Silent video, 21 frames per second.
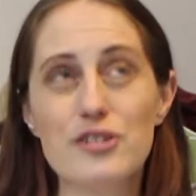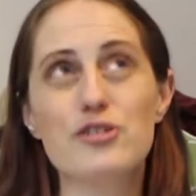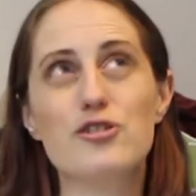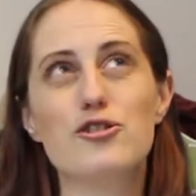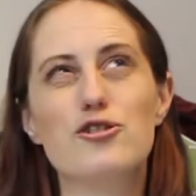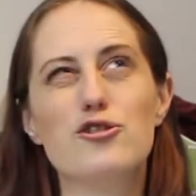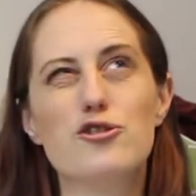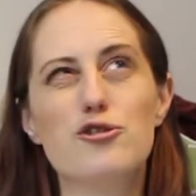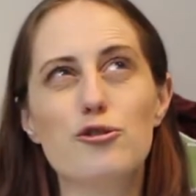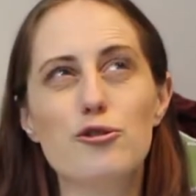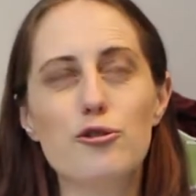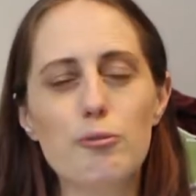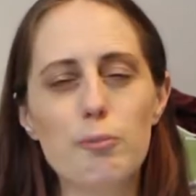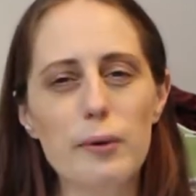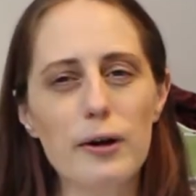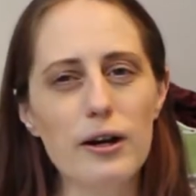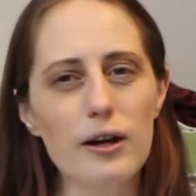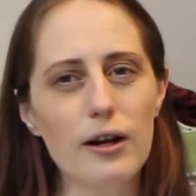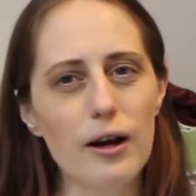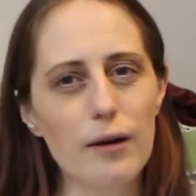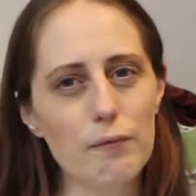
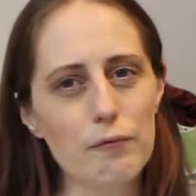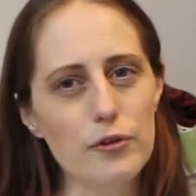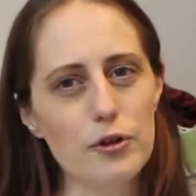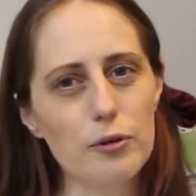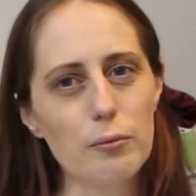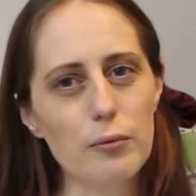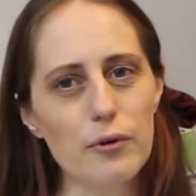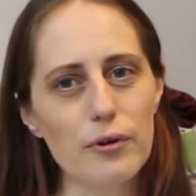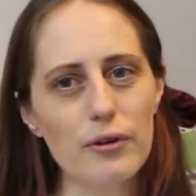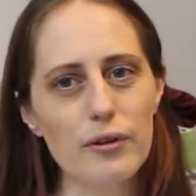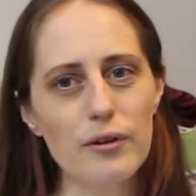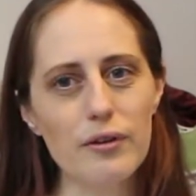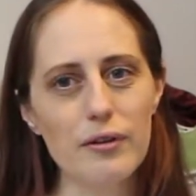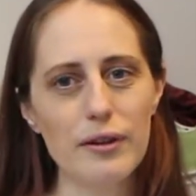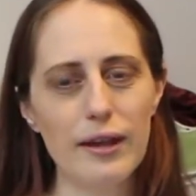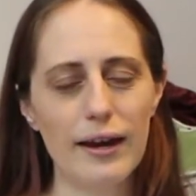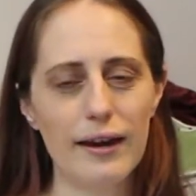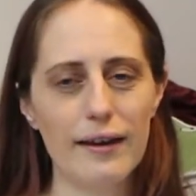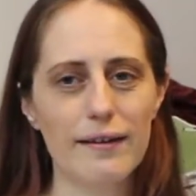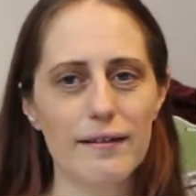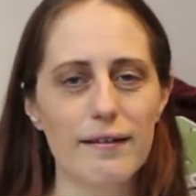super comfortable.
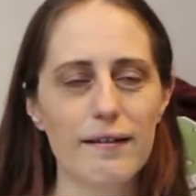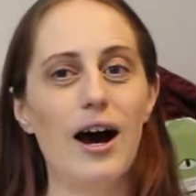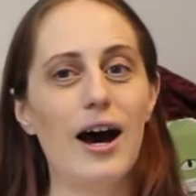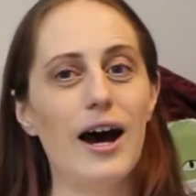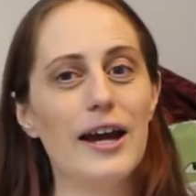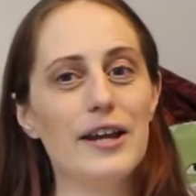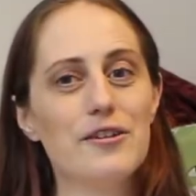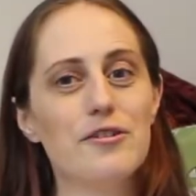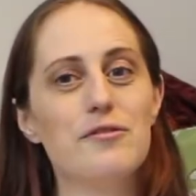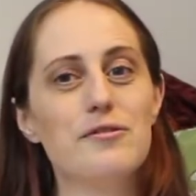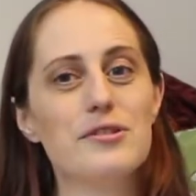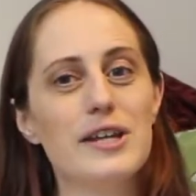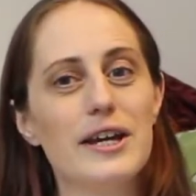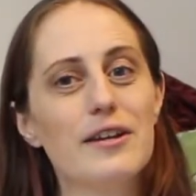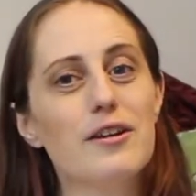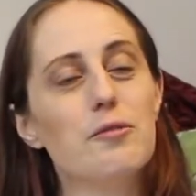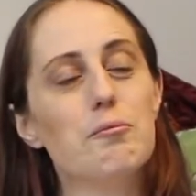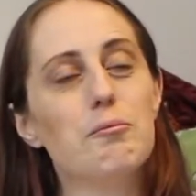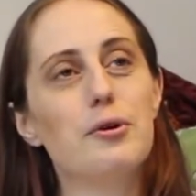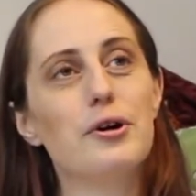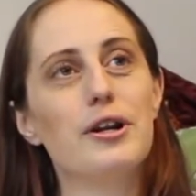Like, I do
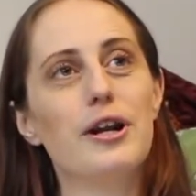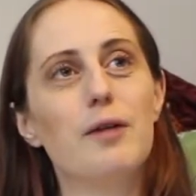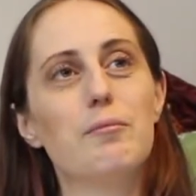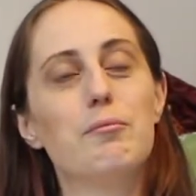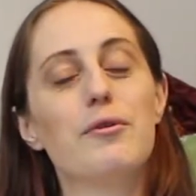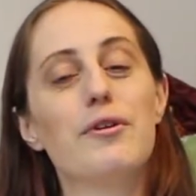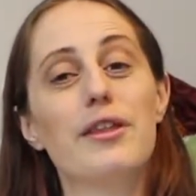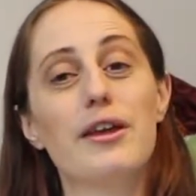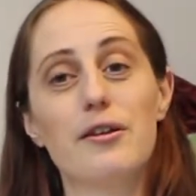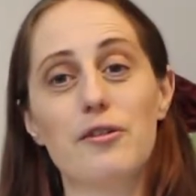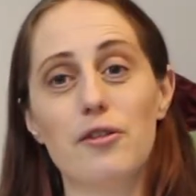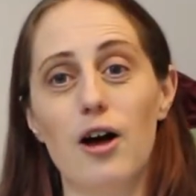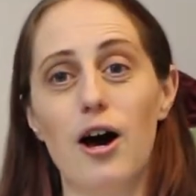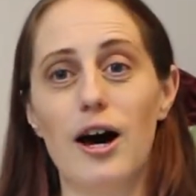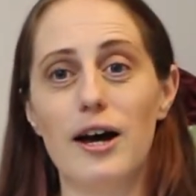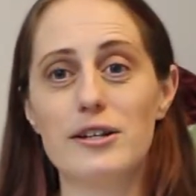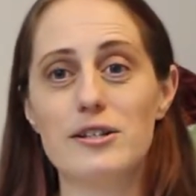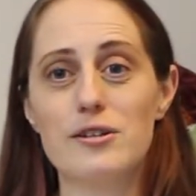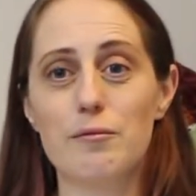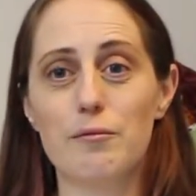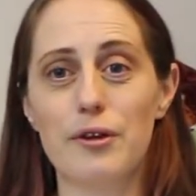tend to put up with a
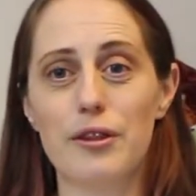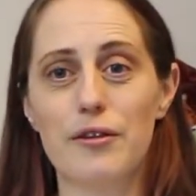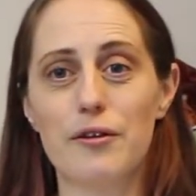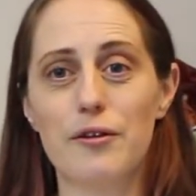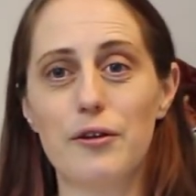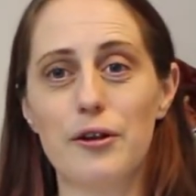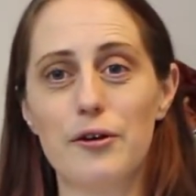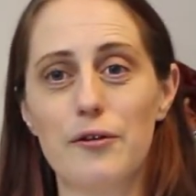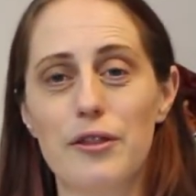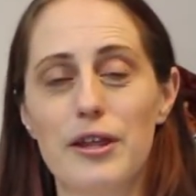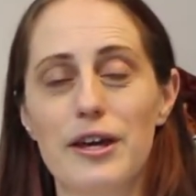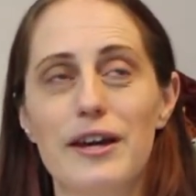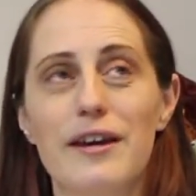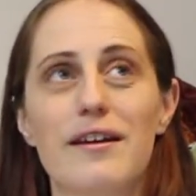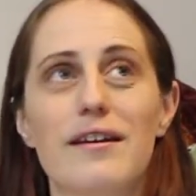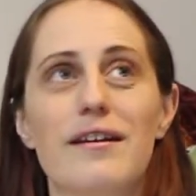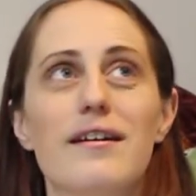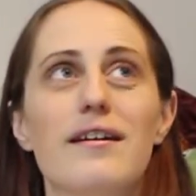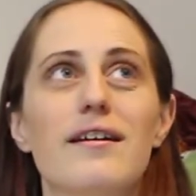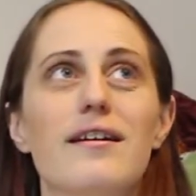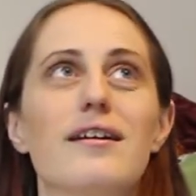lot with clothing,